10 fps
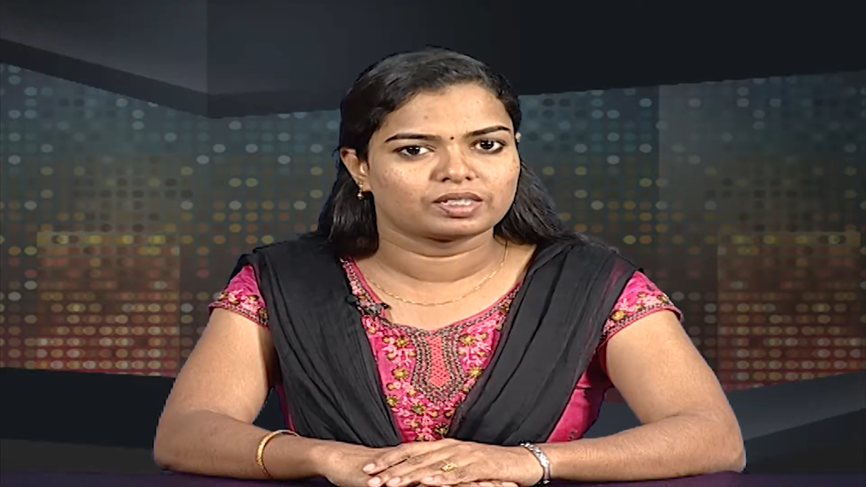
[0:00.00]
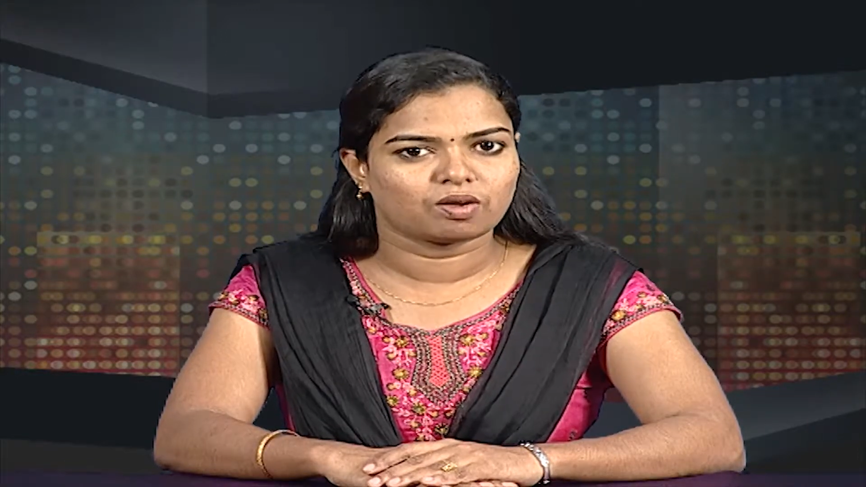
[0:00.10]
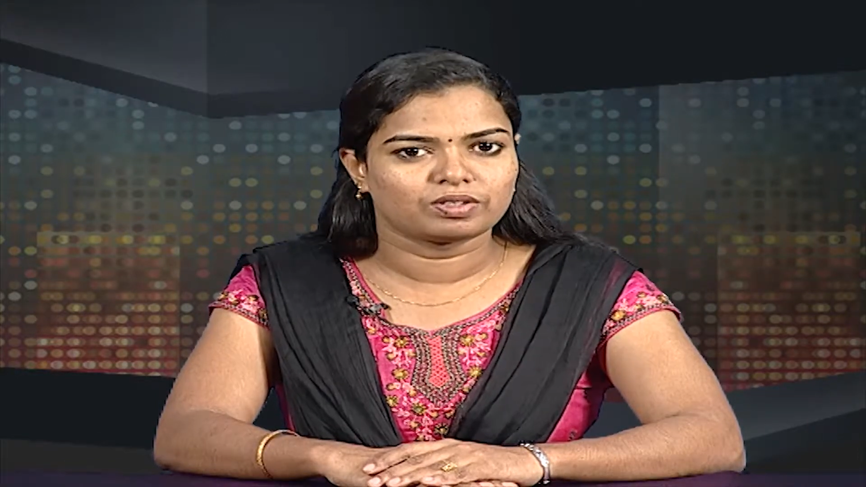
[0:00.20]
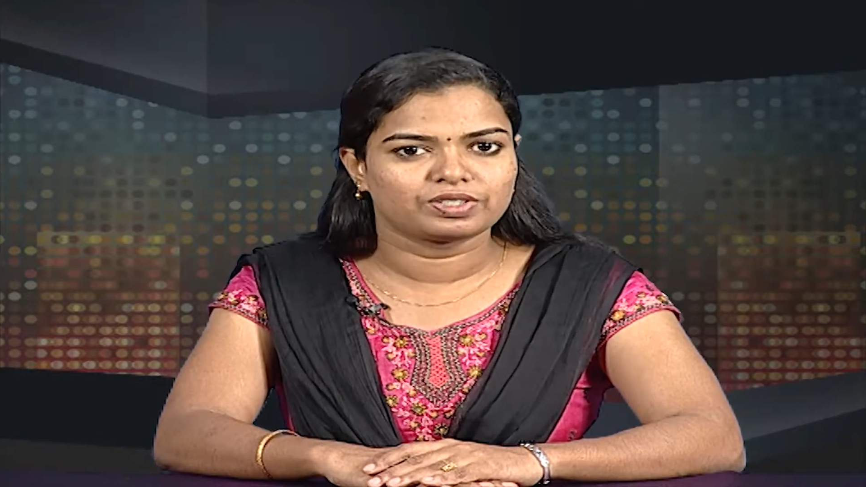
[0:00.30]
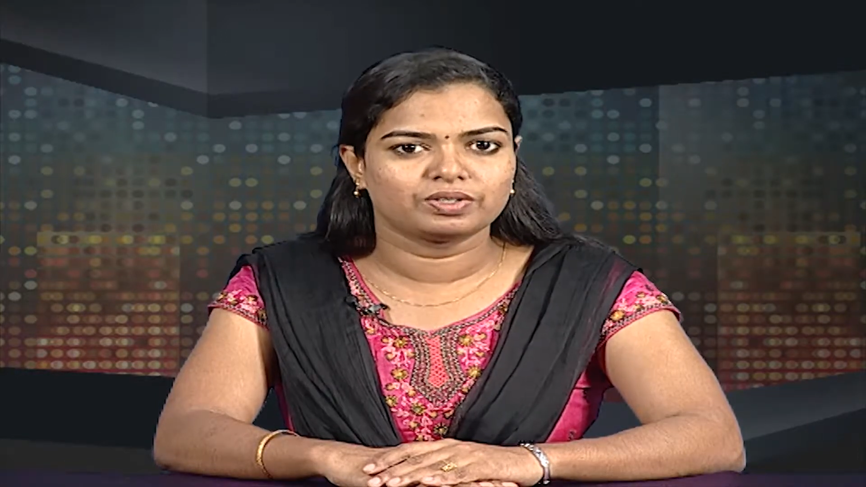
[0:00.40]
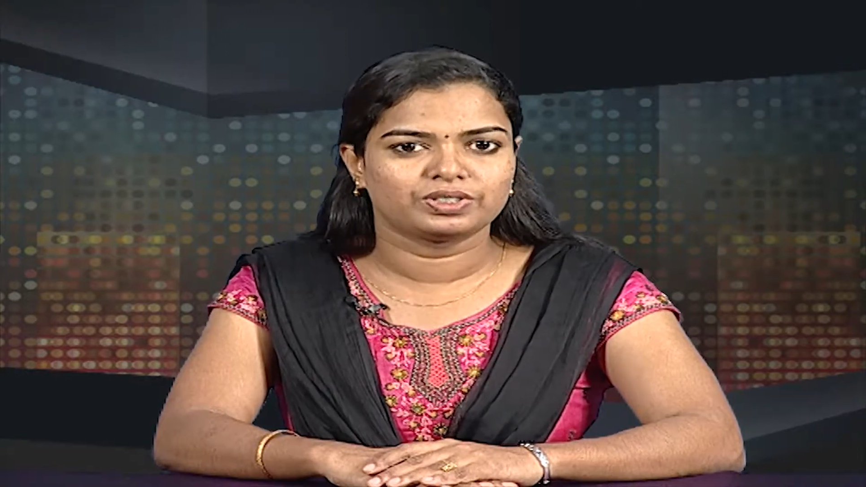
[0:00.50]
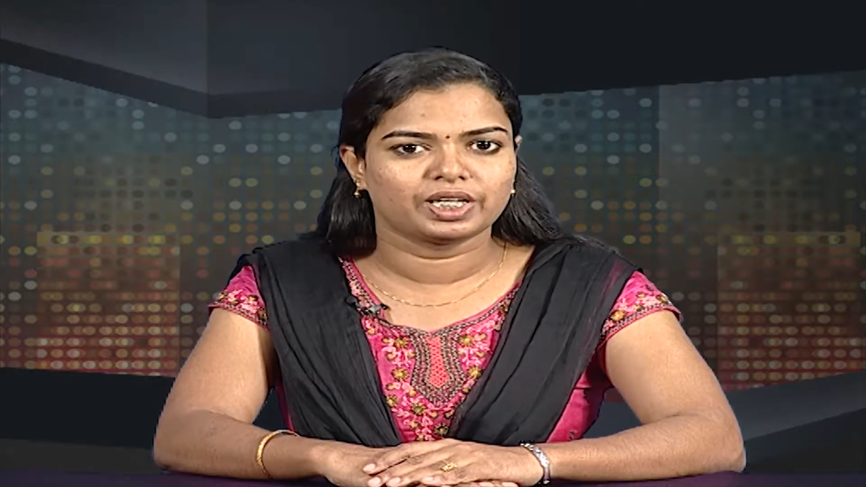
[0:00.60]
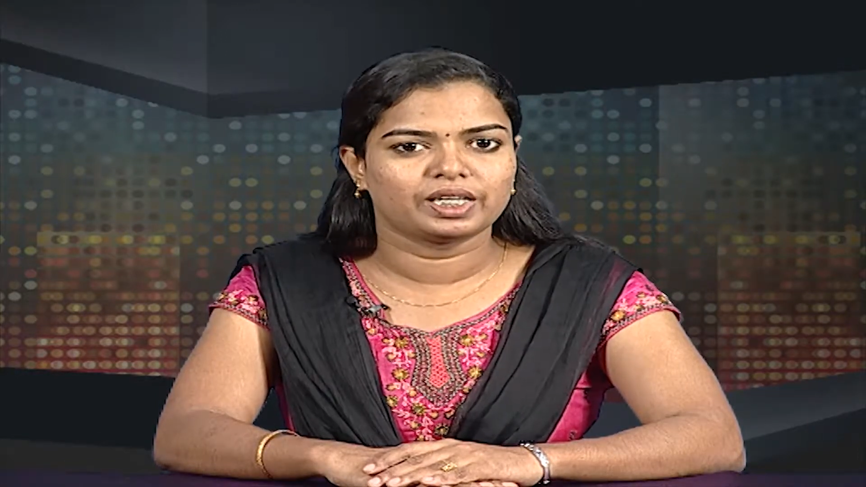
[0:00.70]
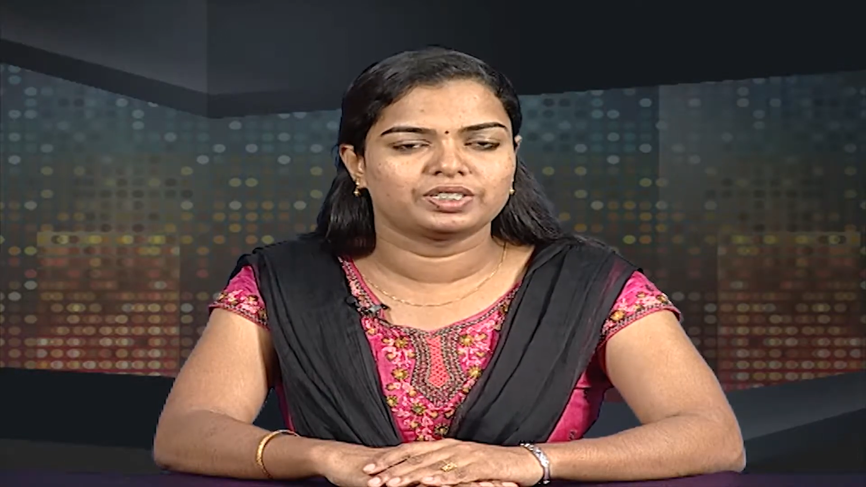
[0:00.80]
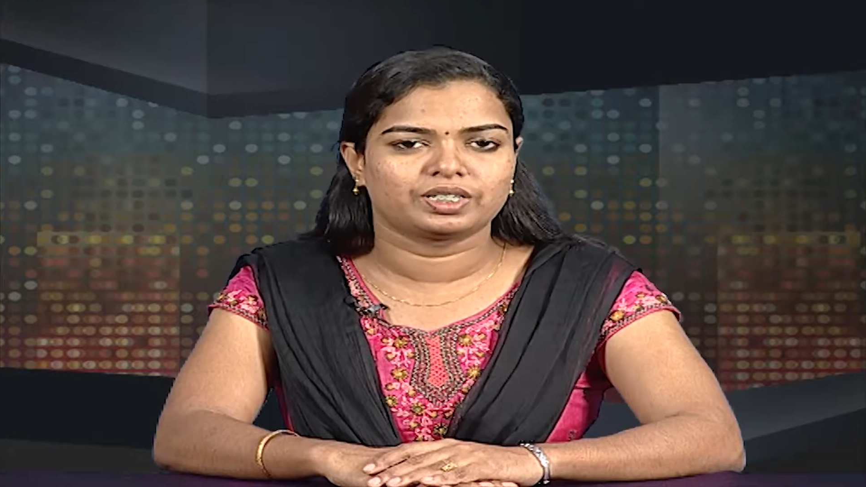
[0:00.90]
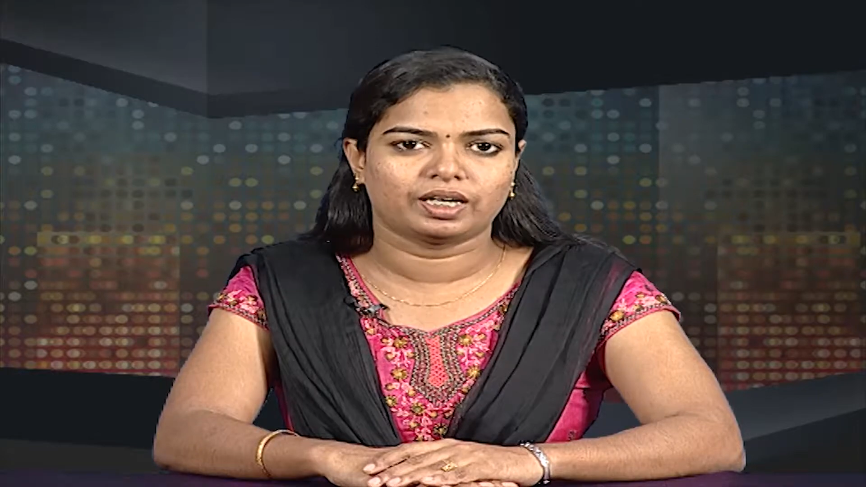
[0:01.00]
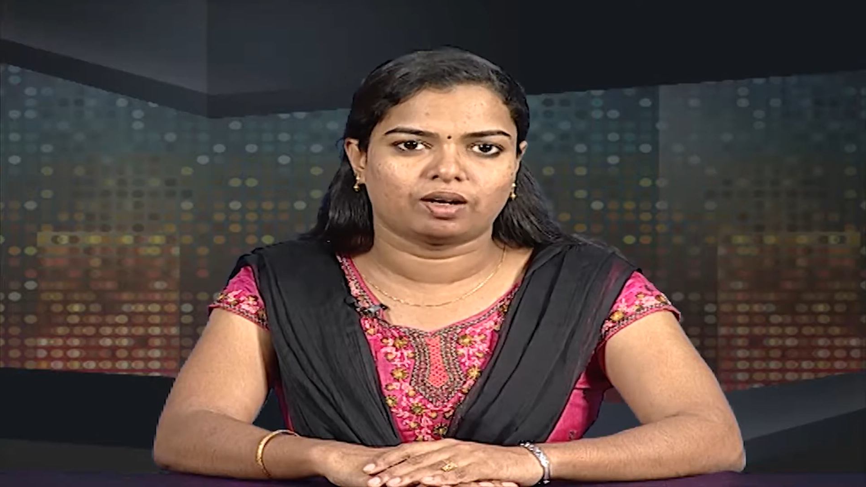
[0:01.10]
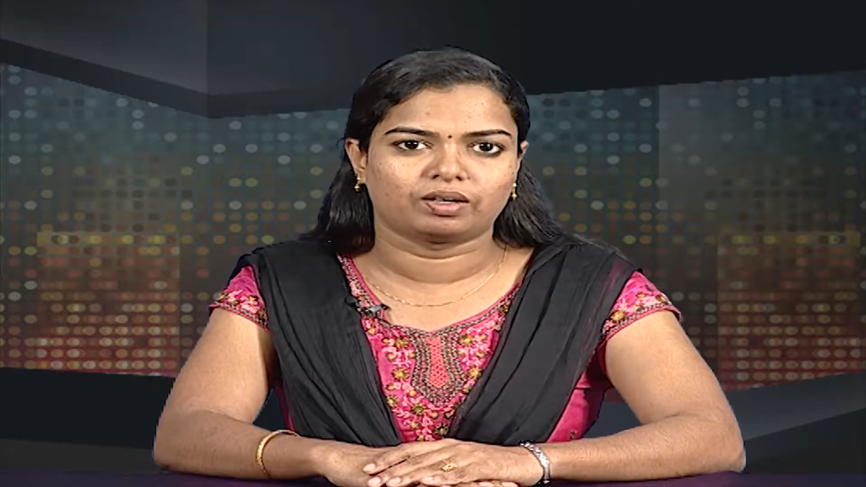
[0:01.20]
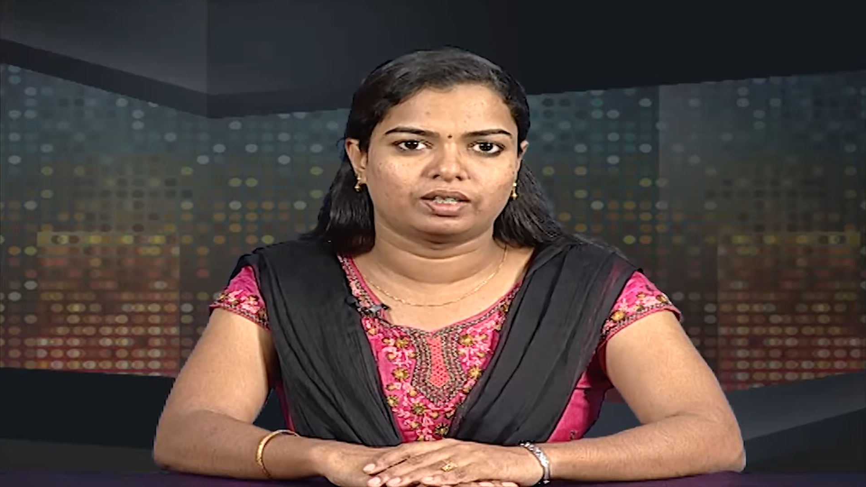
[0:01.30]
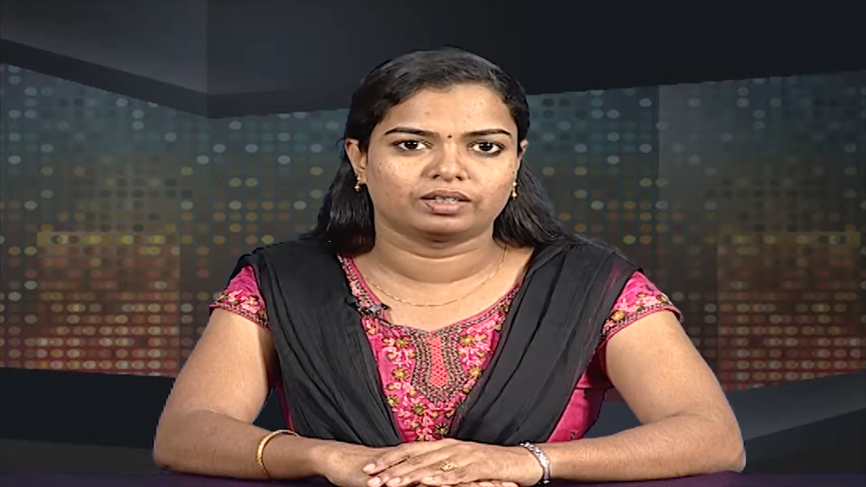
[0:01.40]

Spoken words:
also changed a lot.